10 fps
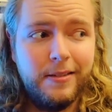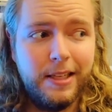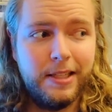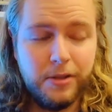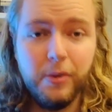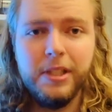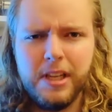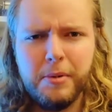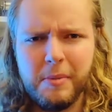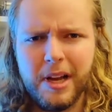it's the only
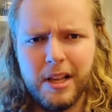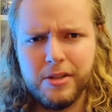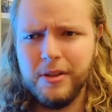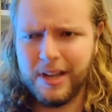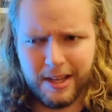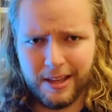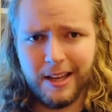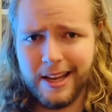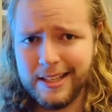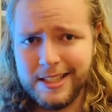saber in my collection that I think
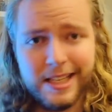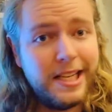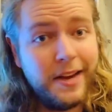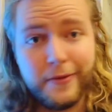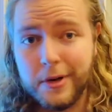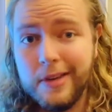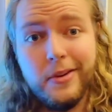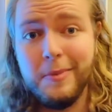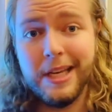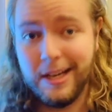has never
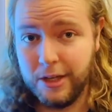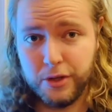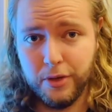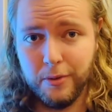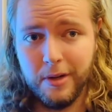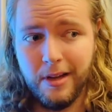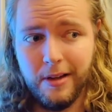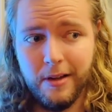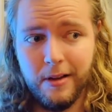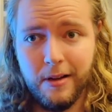given me an issue,
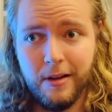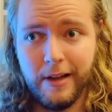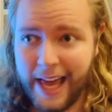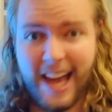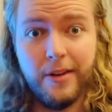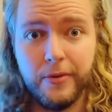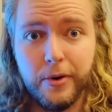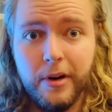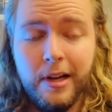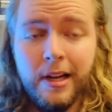
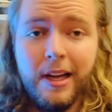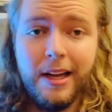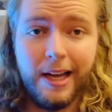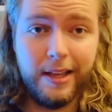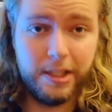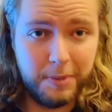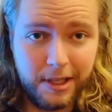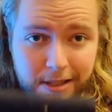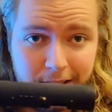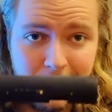ever. And that's
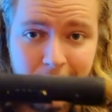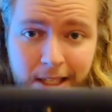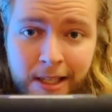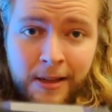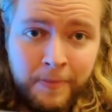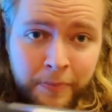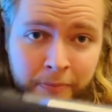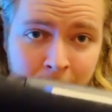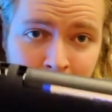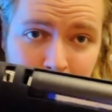because he
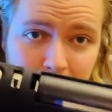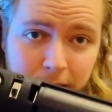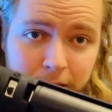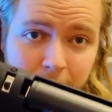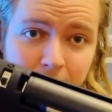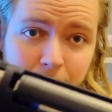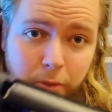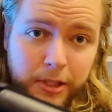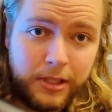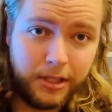builds these
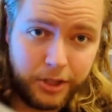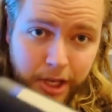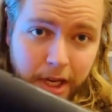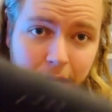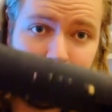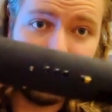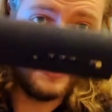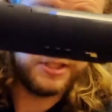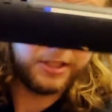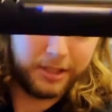with such care and
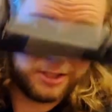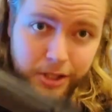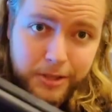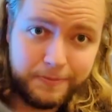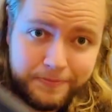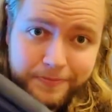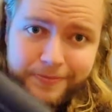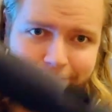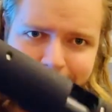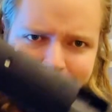with such
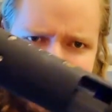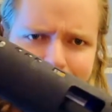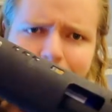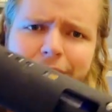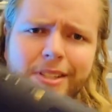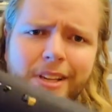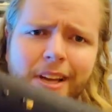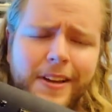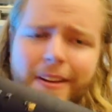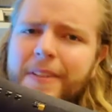just
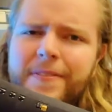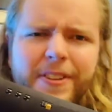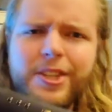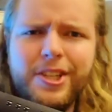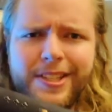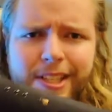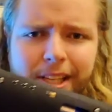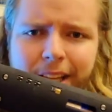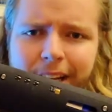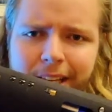efficiency
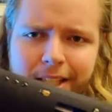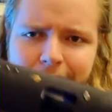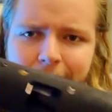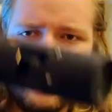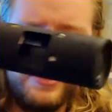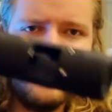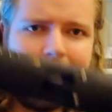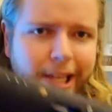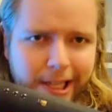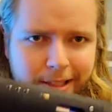that it's like you
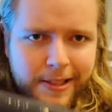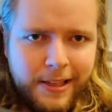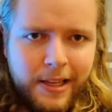can't,